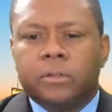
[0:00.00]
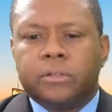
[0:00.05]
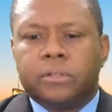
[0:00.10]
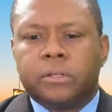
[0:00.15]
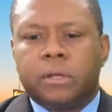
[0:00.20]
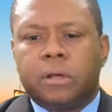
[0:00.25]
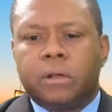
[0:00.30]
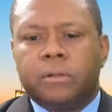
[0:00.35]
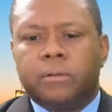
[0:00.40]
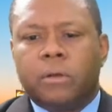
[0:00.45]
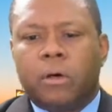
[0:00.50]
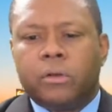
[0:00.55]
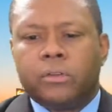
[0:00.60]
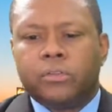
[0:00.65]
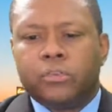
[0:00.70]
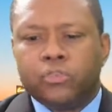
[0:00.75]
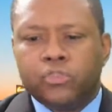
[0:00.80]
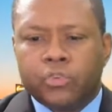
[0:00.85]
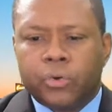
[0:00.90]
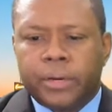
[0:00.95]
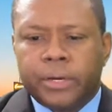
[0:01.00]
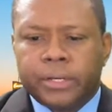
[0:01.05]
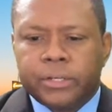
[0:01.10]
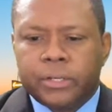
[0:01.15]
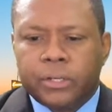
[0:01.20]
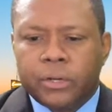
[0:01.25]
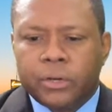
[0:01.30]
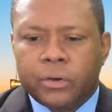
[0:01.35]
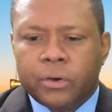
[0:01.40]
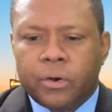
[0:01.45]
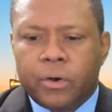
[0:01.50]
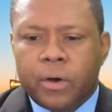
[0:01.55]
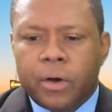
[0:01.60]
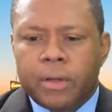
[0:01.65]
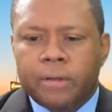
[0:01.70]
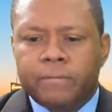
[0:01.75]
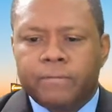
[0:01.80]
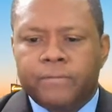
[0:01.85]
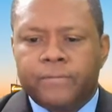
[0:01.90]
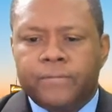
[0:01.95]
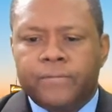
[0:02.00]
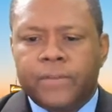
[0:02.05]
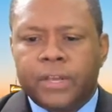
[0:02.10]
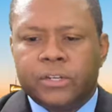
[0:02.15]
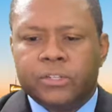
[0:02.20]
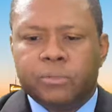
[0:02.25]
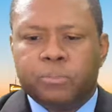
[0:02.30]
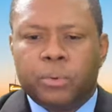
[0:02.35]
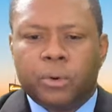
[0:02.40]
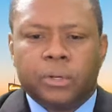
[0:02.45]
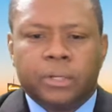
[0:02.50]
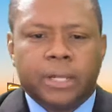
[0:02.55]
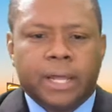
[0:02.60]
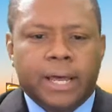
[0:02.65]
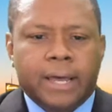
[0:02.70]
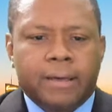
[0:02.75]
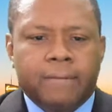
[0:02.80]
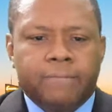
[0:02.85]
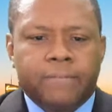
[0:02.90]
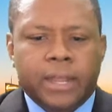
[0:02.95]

Saul also joined us here on Facebook Live.